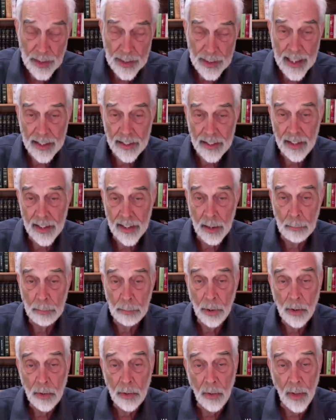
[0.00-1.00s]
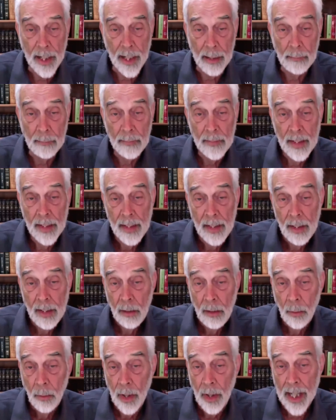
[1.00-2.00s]
put together a little program
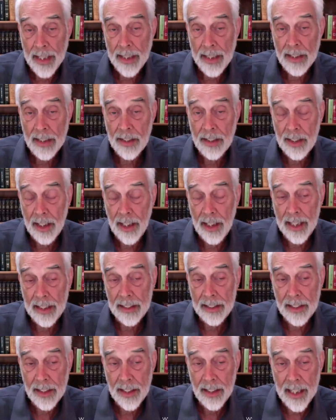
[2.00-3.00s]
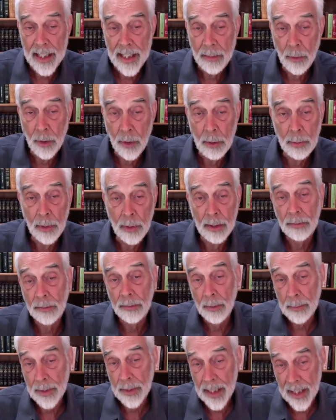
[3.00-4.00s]
where I could select a
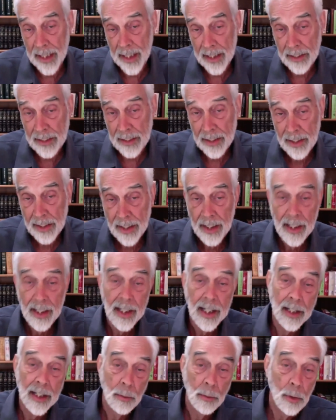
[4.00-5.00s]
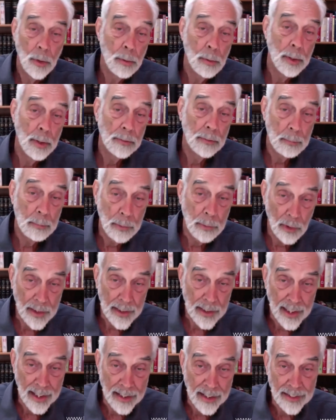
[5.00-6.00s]
rubric from Kent and a rubric from
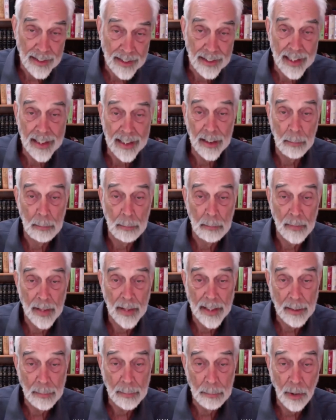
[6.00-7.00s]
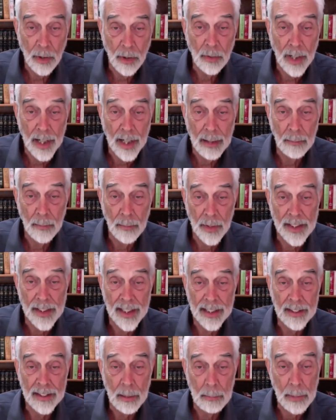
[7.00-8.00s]
Boninghausen, and the program
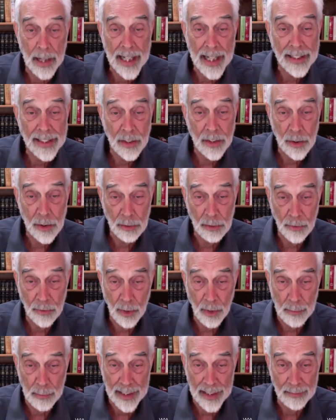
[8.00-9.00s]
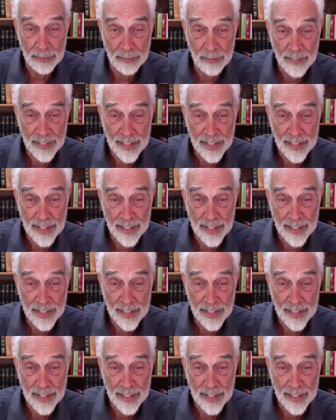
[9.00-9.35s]
would then combine the two for me.